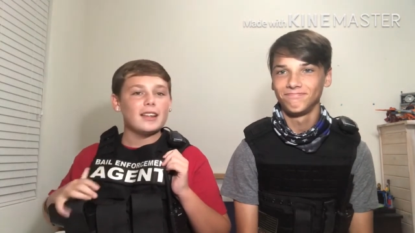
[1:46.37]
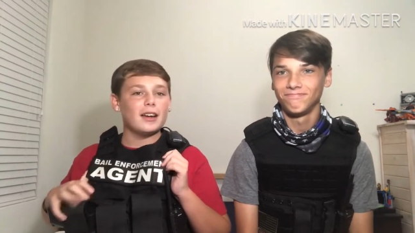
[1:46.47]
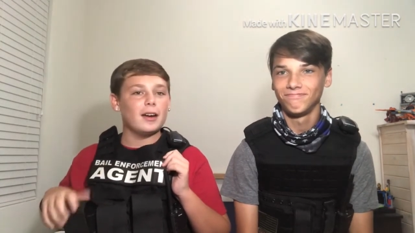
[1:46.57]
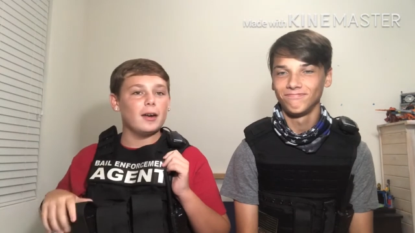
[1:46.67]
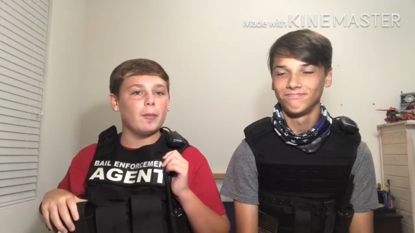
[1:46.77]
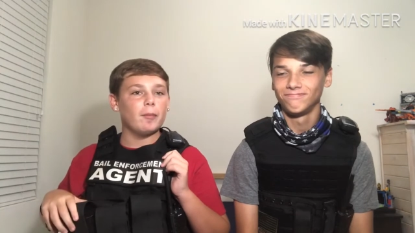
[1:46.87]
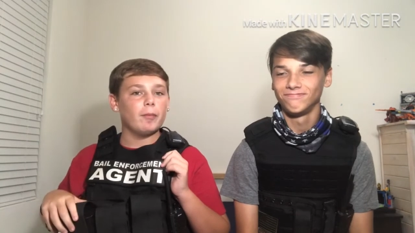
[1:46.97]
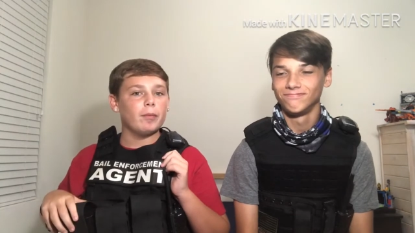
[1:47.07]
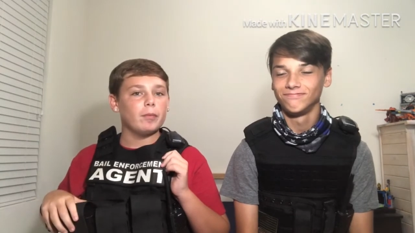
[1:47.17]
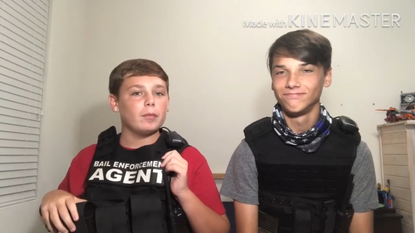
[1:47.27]
Speaker 1: Um,
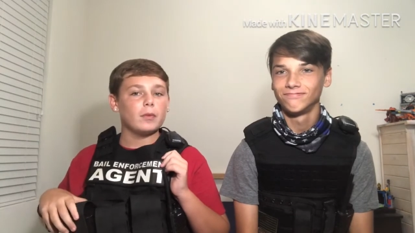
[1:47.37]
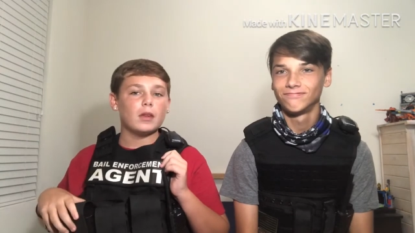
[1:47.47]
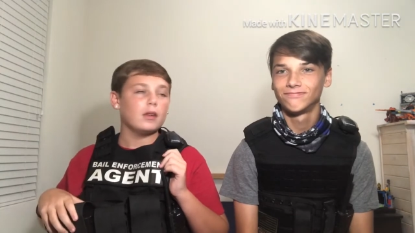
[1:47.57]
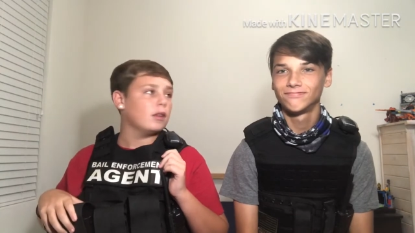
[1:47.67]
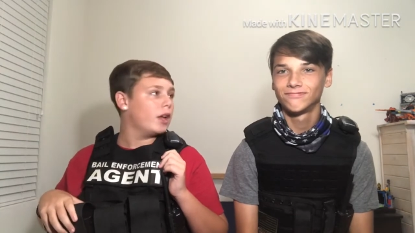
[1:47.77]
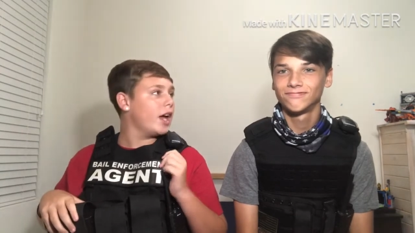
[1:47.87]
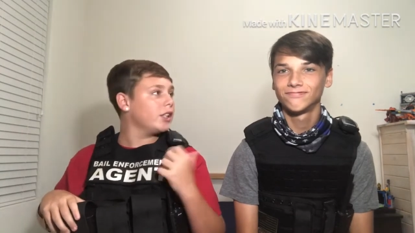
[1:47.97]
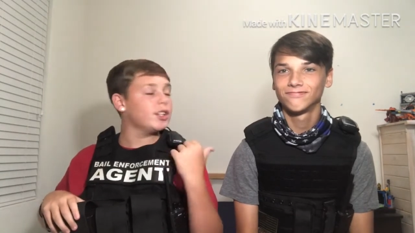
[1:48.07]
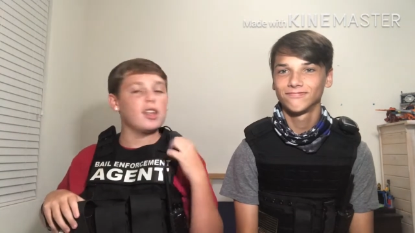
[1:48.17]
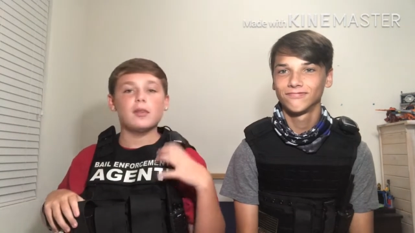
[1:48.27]
mm -hmm.
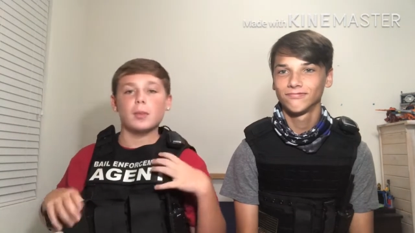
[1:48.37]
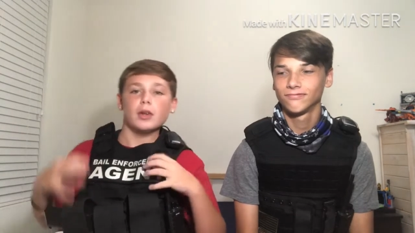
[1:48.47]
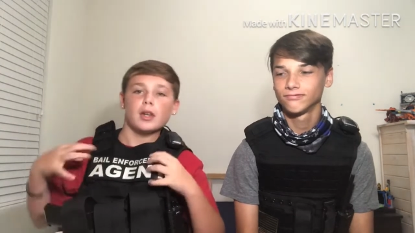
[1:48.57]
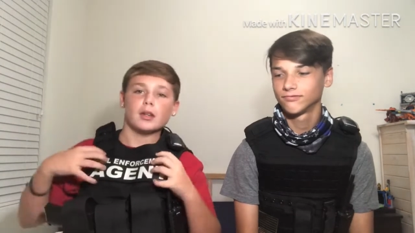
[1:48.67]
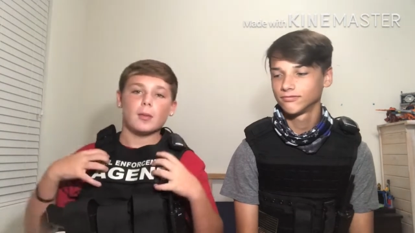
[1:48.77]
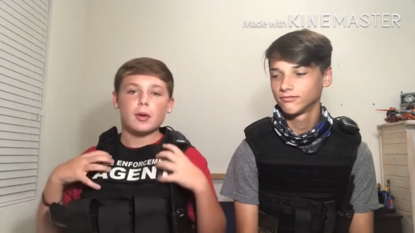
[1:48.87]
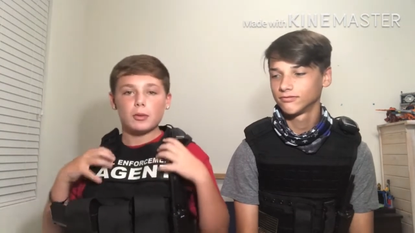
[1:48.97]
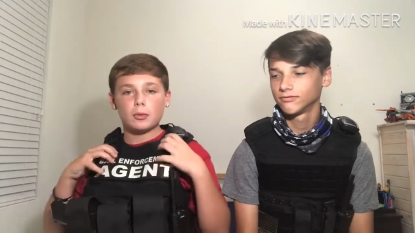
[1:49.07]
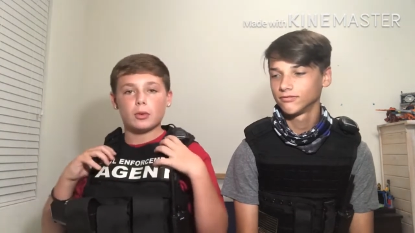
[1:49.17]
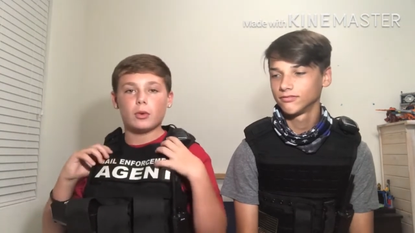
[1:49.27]
Actually, his birthday's coming up
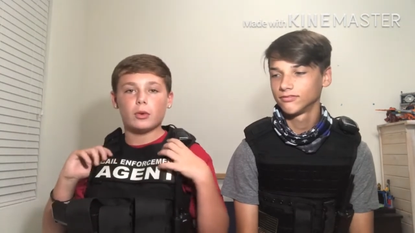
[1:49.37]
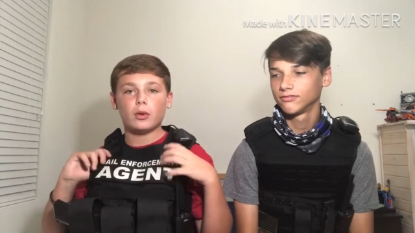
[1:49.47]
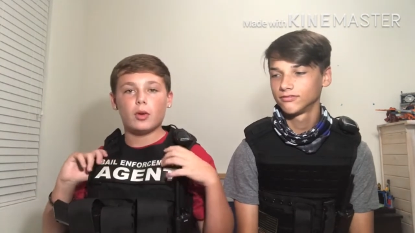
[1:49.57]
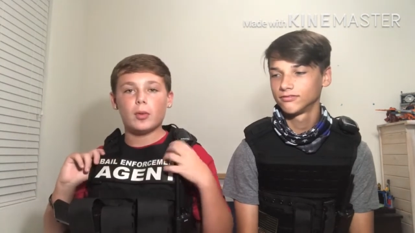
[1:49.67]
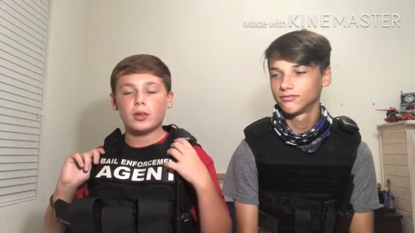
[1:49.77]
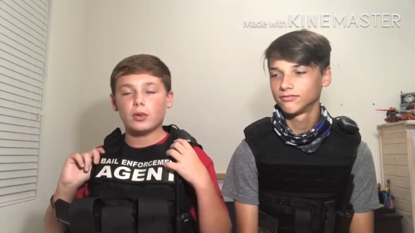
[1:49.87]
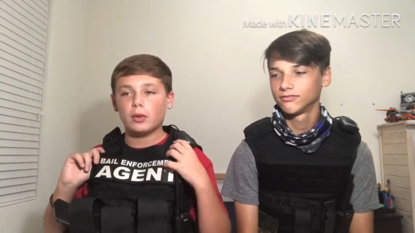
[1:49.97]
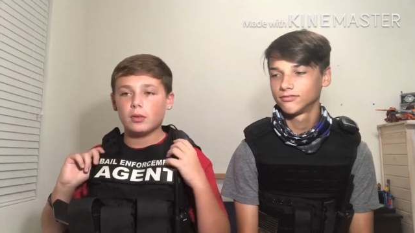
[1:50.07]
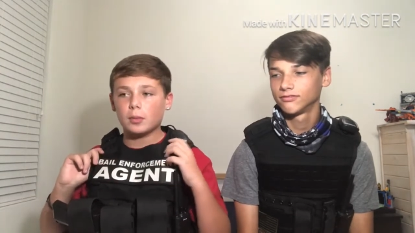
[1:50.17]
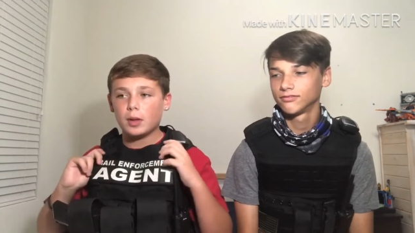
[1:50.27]
soon, so he'll be as
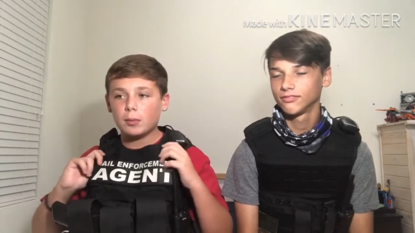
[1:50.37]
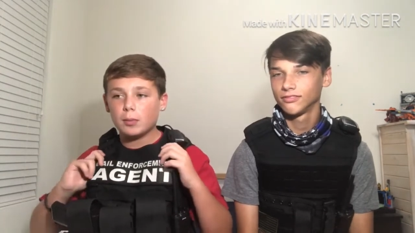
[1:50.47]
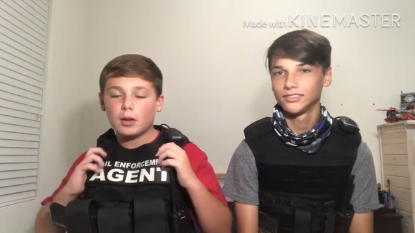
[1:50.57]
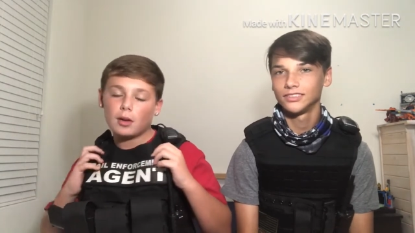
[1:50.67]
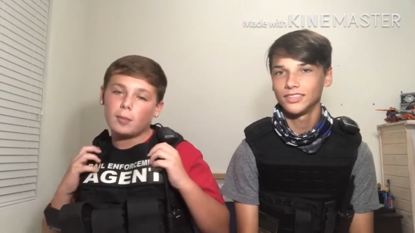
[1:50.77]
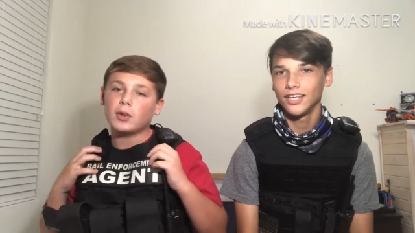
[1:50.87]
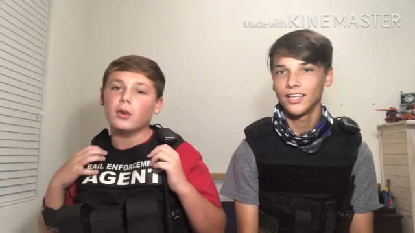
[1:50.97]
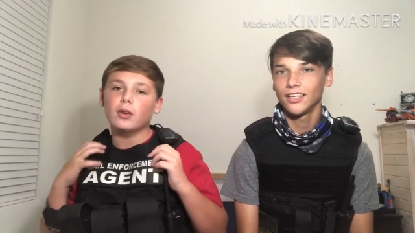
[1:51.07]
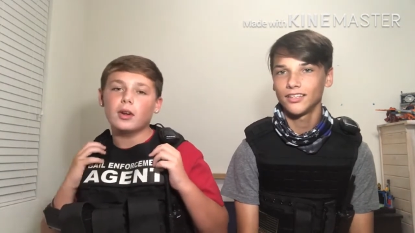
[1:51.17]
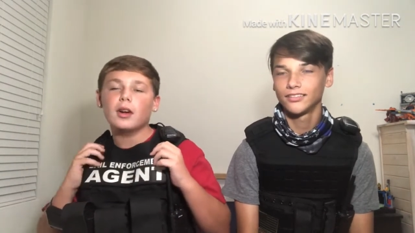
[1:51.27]
old as me, but I'm yeah.
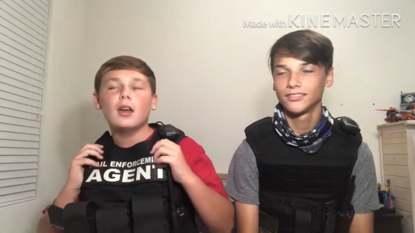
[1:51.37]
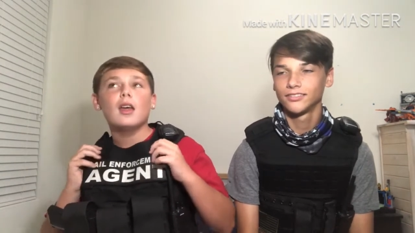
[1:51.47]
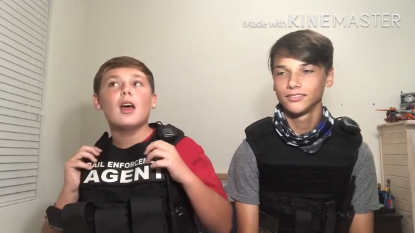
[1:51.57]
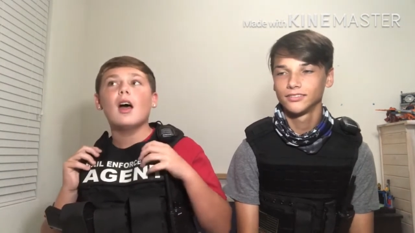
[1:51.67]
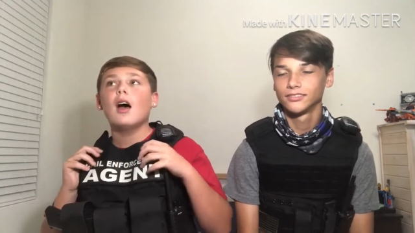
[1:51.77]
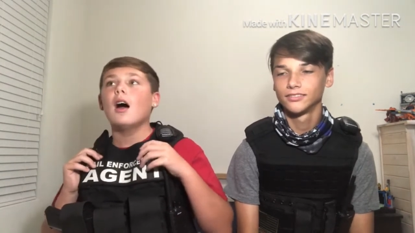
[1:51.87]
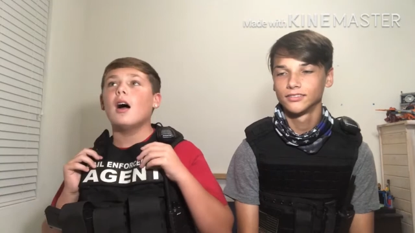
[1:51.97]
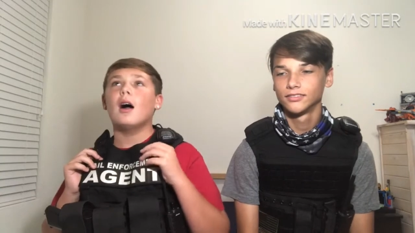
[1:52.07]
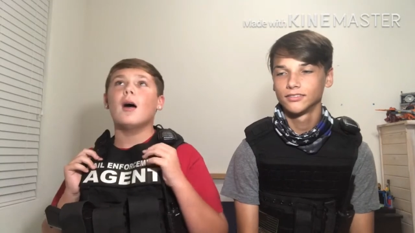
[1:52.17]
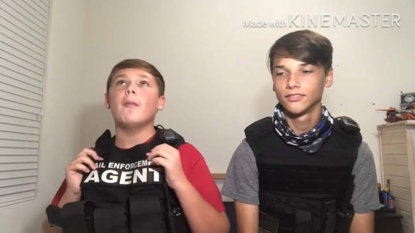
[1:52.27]
still older.
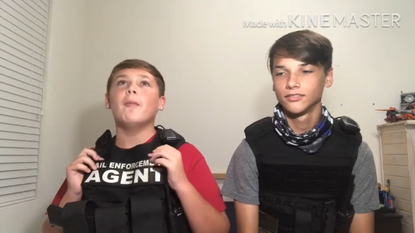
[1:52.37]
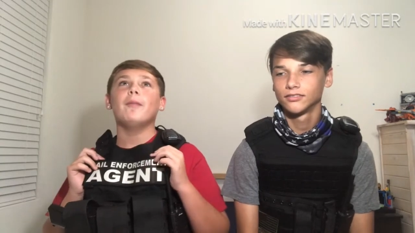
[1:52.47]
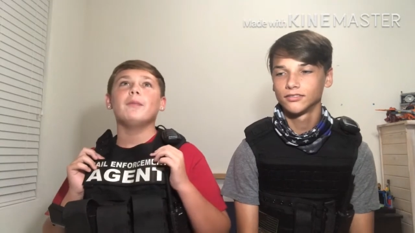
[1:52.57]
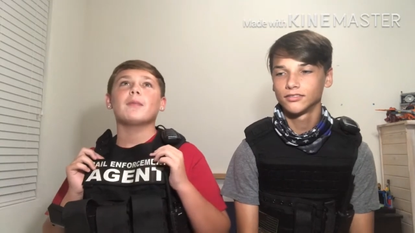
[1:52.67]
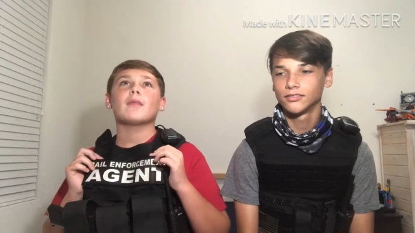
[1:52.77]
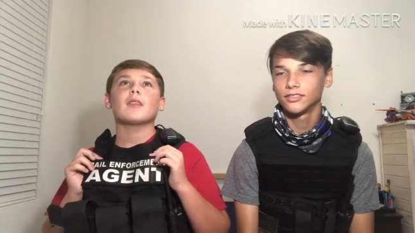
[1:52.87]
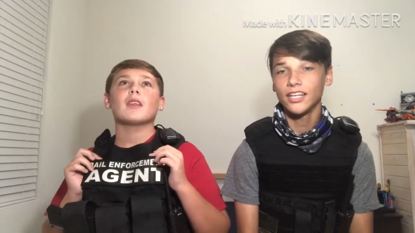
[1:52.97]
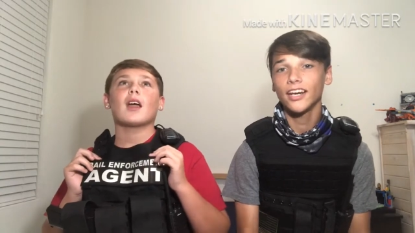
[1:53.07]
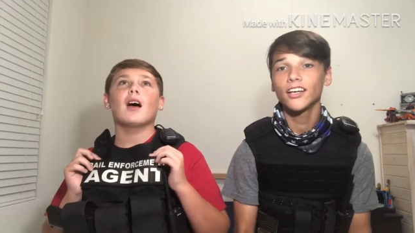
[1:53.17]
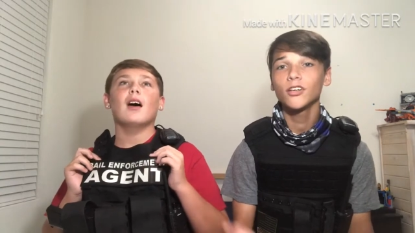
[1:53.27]
Speaker 2: Um,
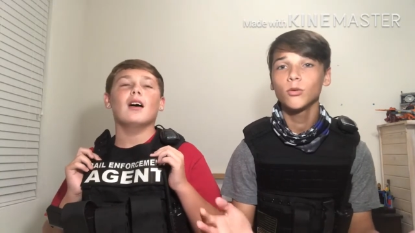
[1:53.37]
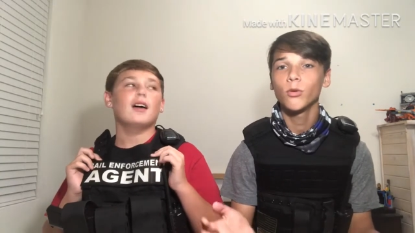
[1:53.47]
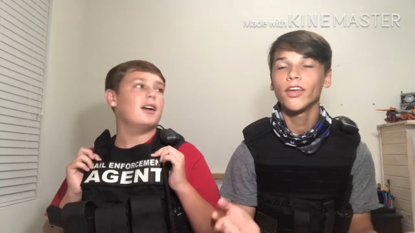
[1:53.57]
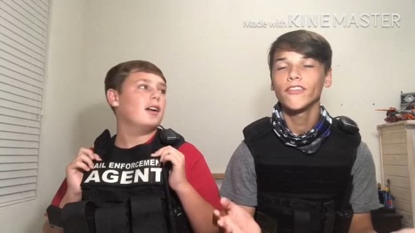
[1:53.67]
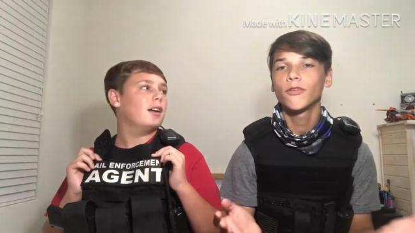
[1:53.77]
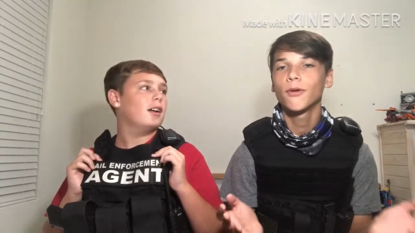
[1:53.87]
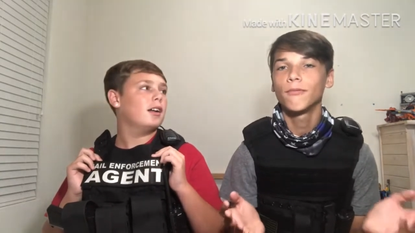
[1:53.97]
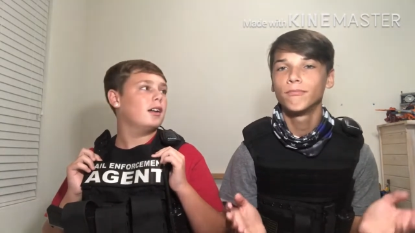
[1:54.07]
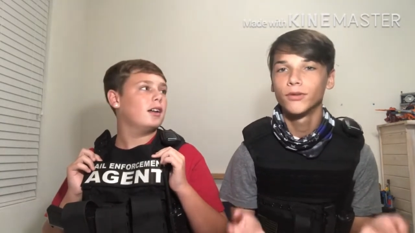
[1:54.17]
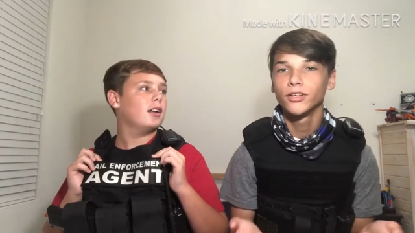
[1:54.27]
and I couldn't wait for my
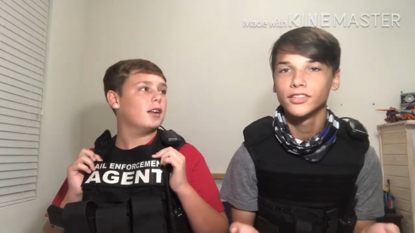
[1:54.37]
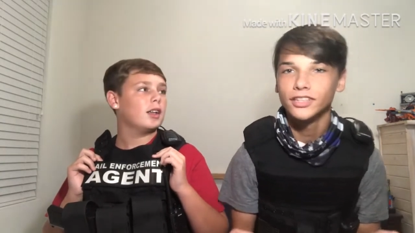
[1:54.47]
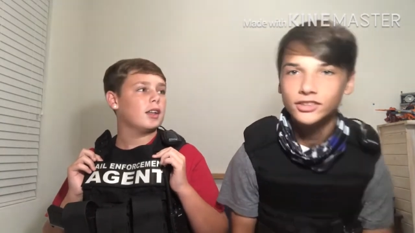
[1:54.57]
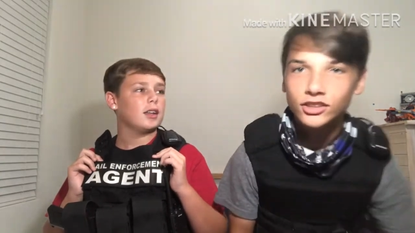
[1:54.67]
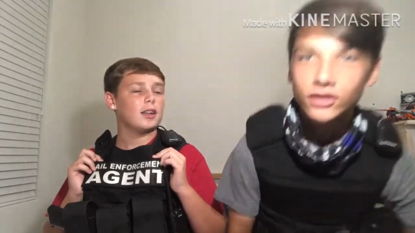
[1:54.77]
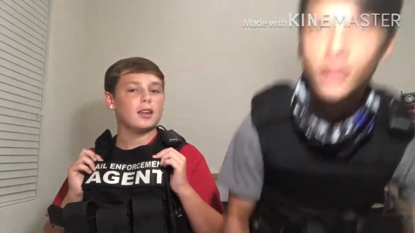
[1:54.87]
birthday, so